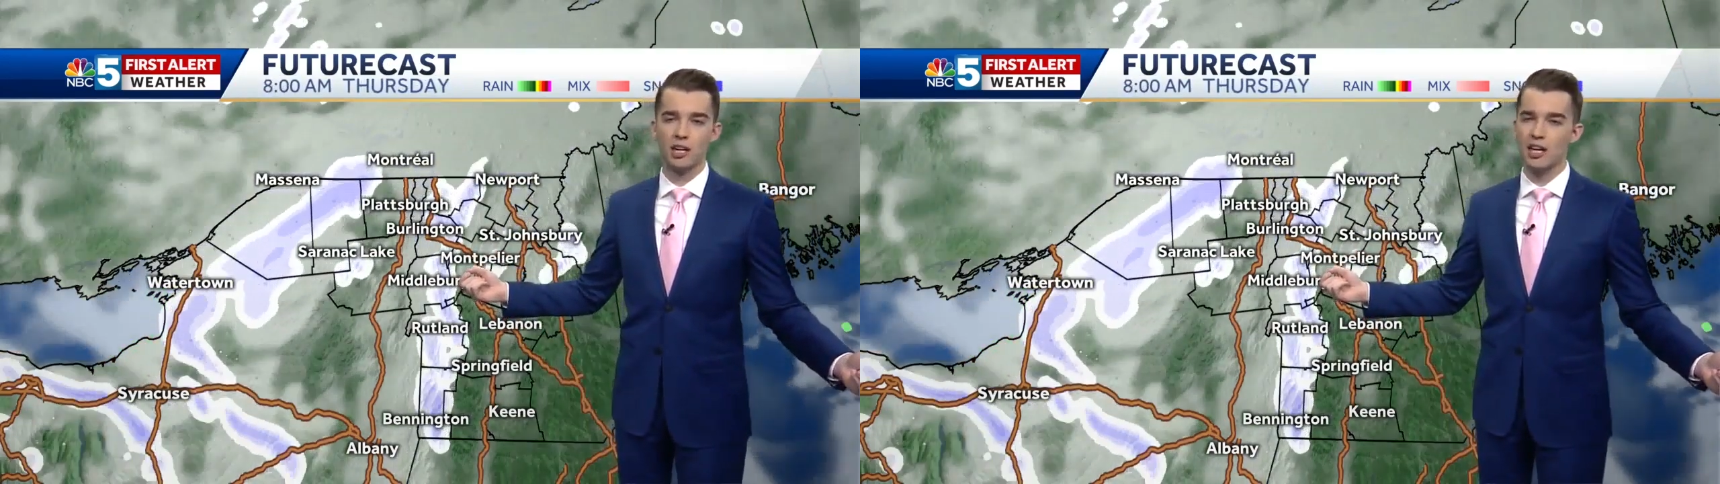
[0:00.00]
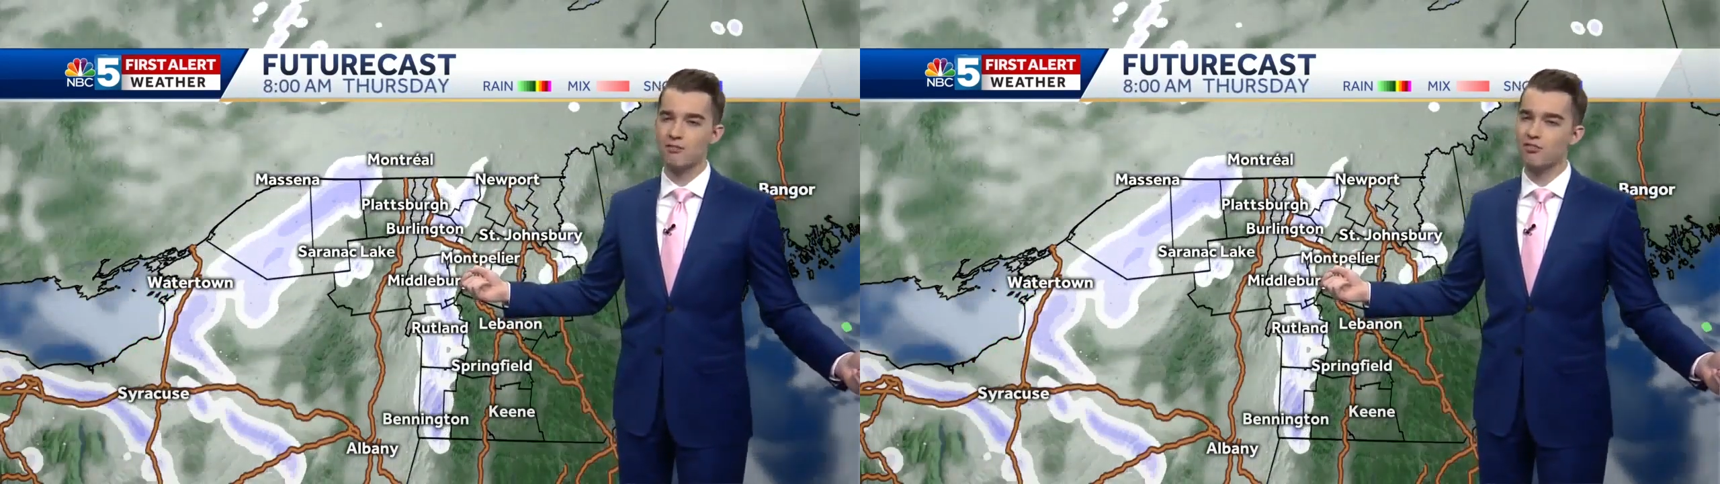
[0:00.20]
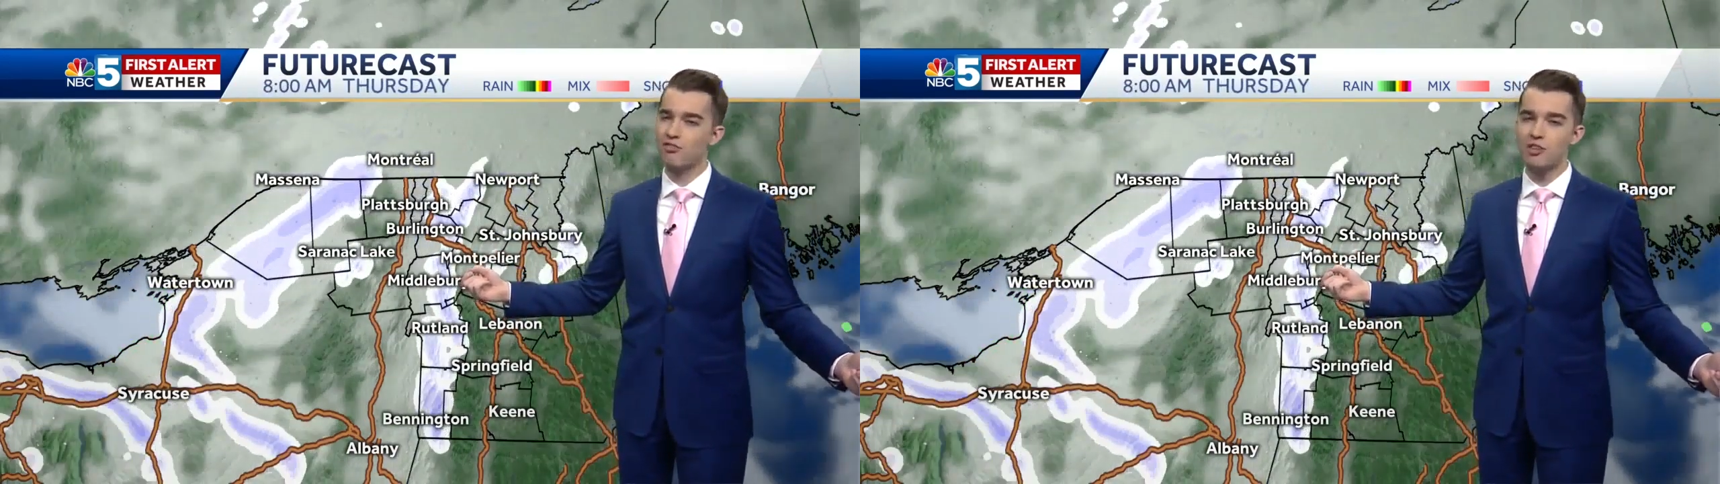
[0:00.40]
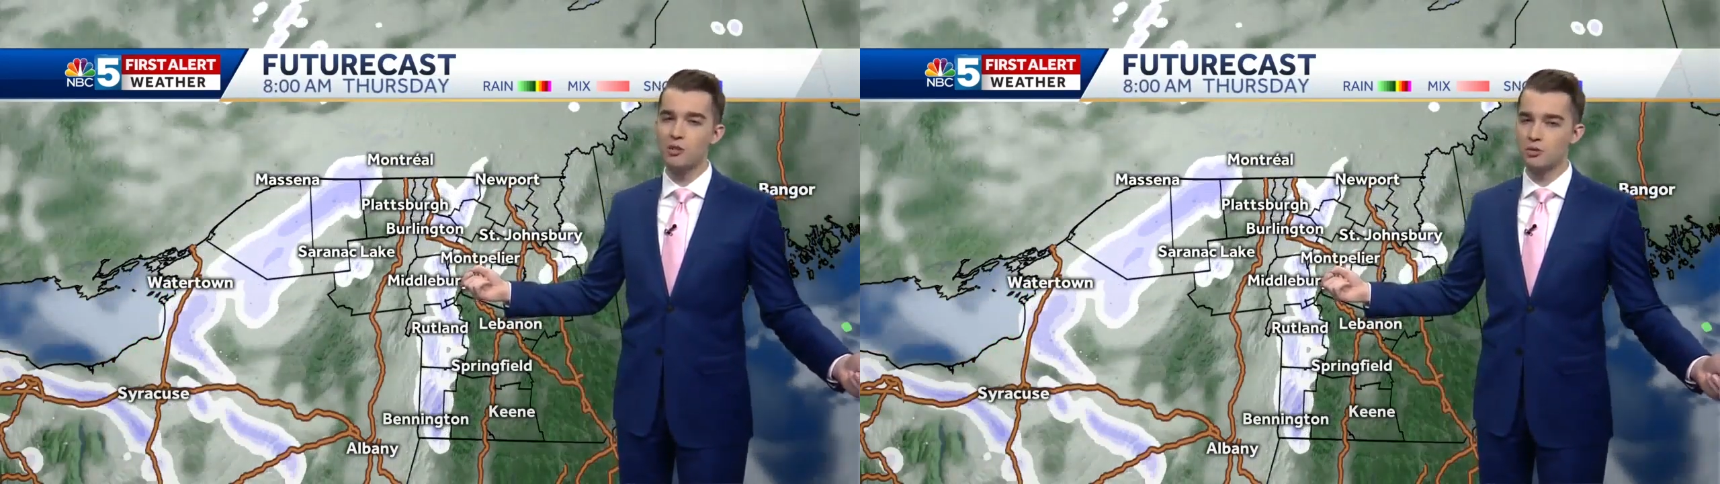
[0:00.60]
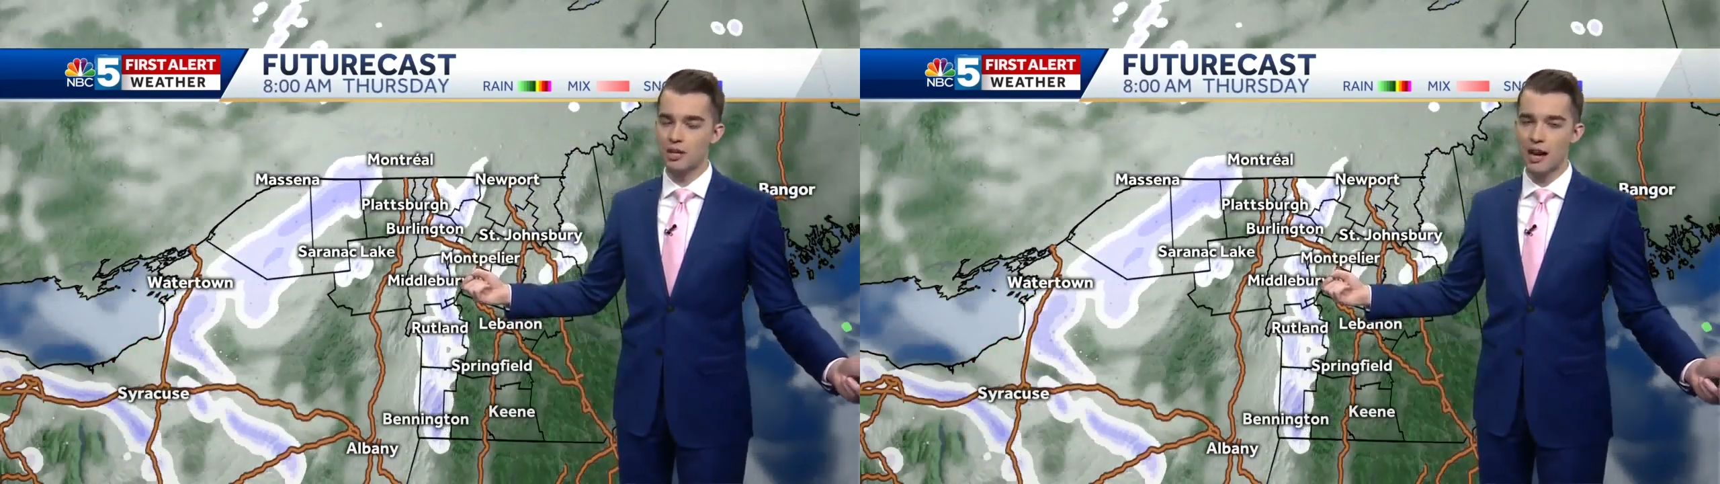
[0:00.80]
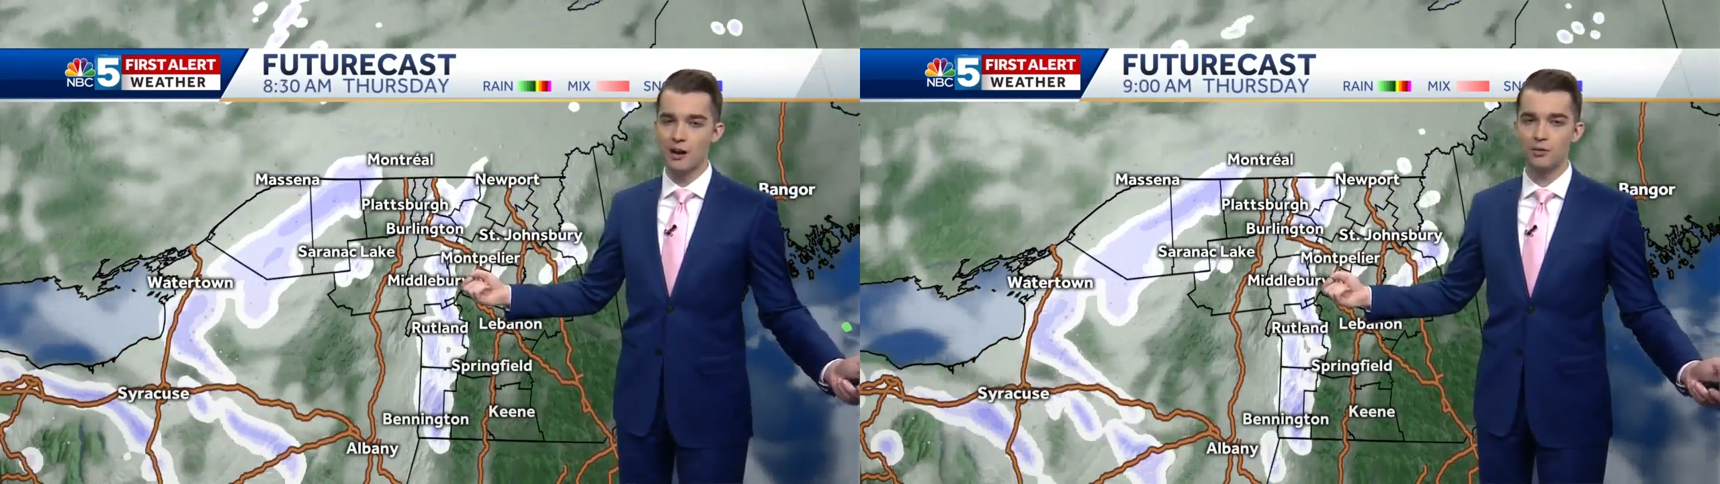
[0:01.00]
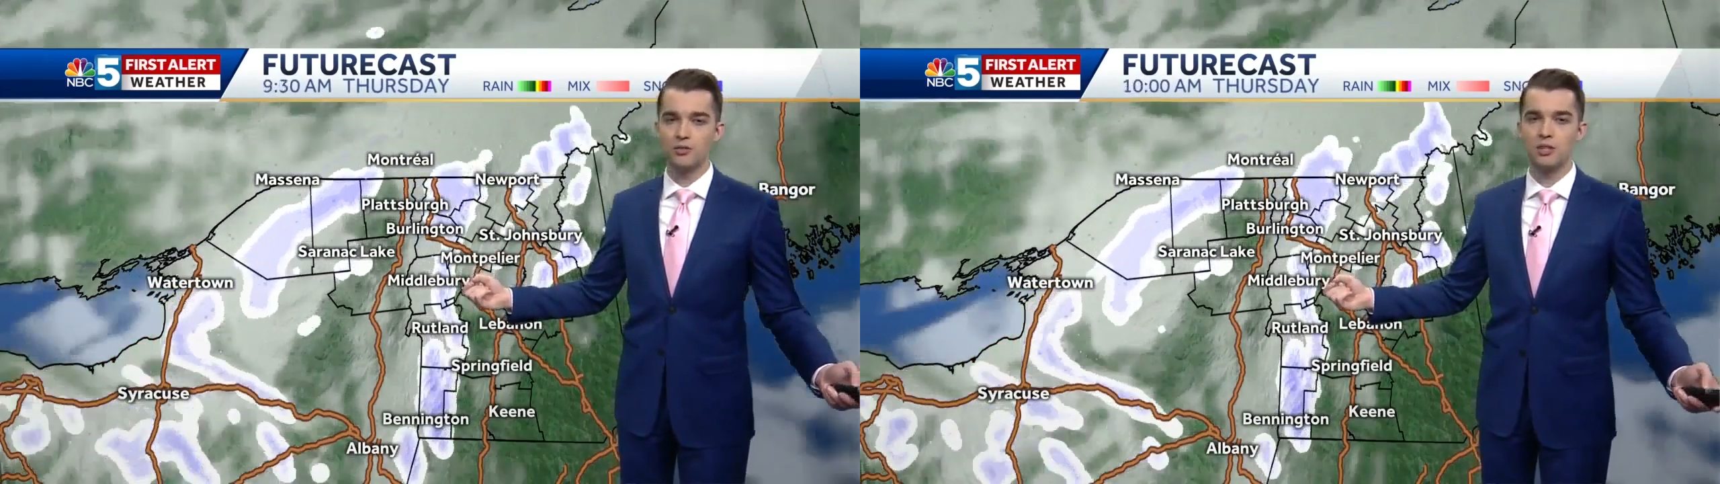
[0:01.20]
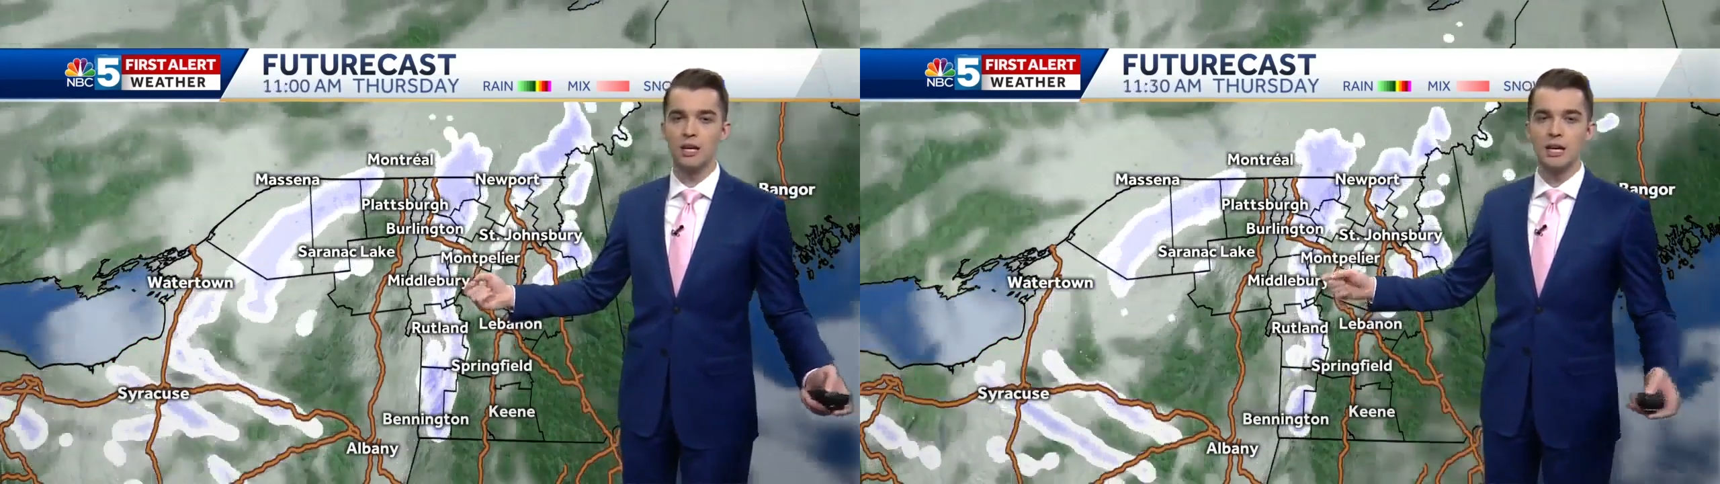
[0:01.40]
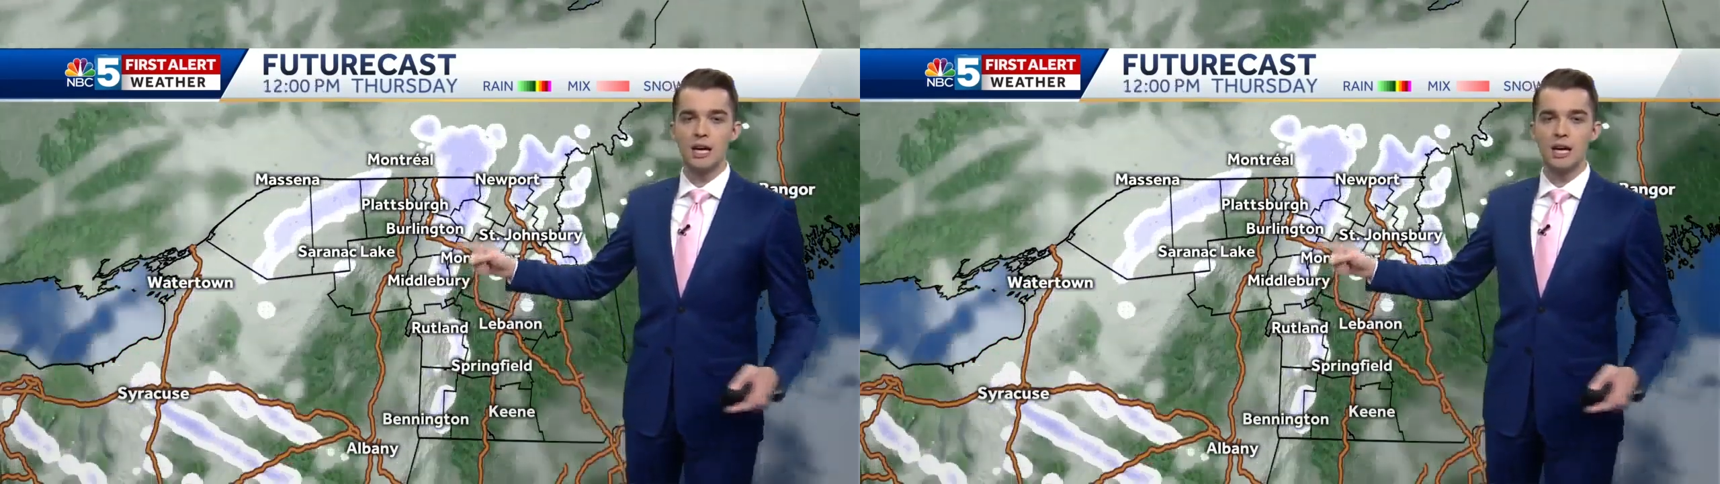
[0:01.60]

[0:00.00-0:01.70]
in a few towns.